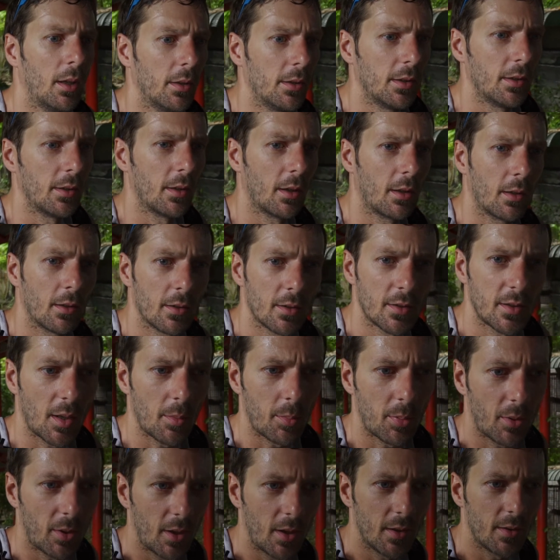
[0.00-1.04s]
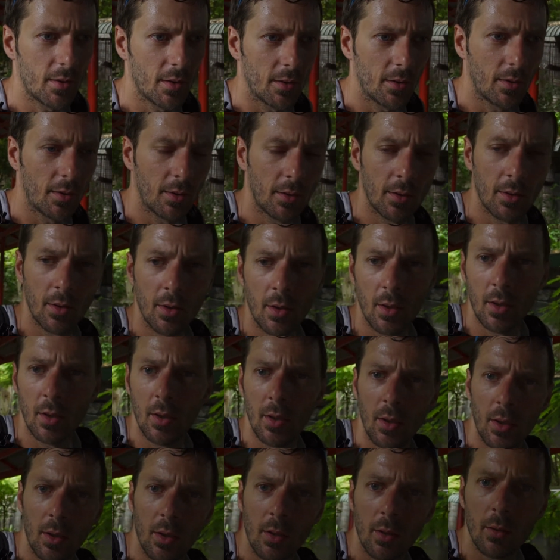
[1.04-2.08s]
in a separated
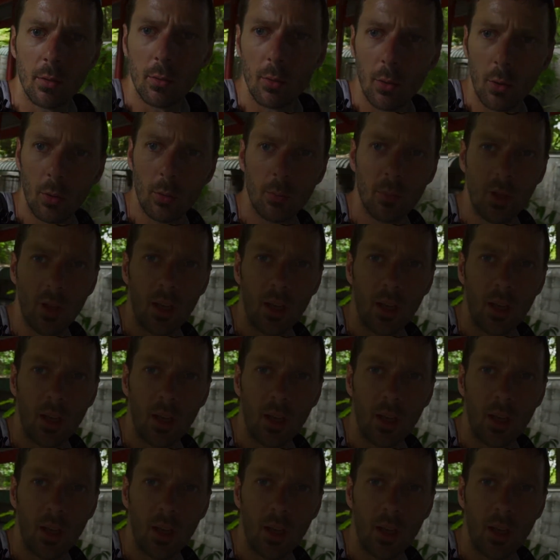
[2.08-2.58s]
room.